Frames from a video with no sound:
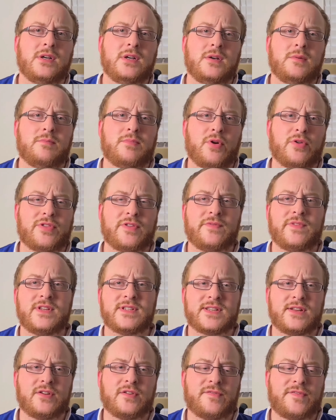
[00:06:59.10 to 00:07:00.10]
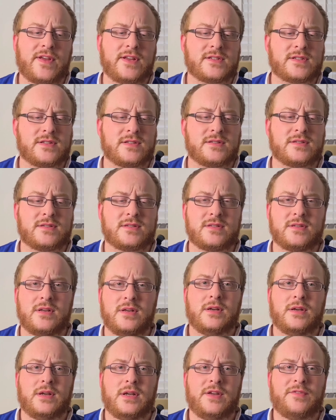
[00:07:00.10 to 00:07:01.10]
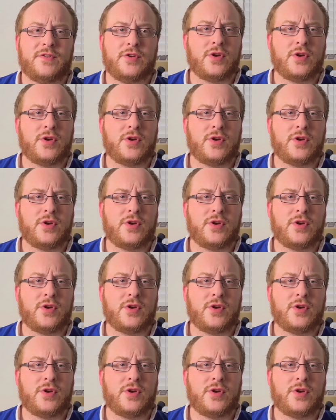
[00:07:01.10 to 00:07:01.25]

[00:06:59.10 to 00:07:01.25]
both of these interfaces. If you